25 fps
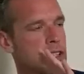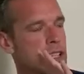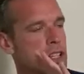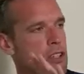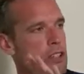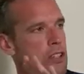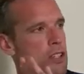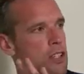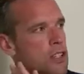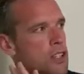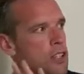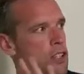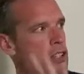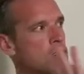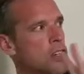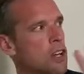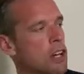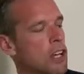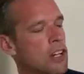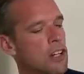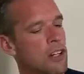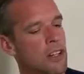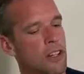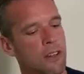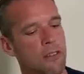can just
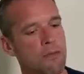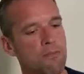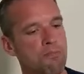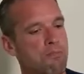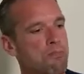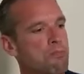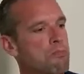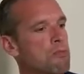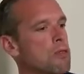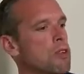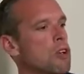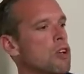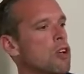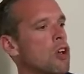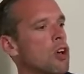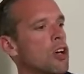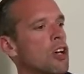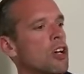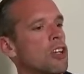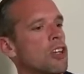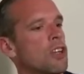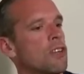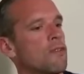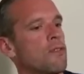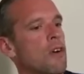like look
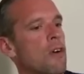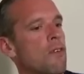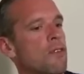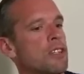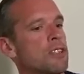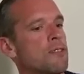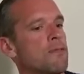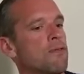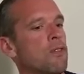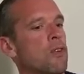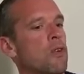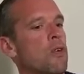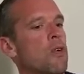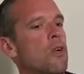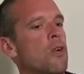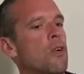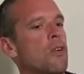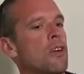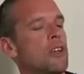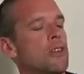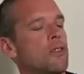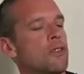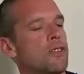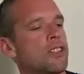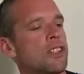at the forest floor
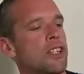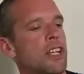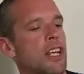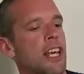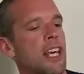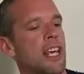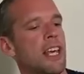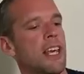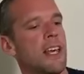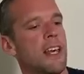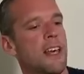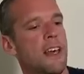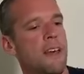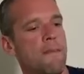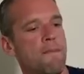and you'll see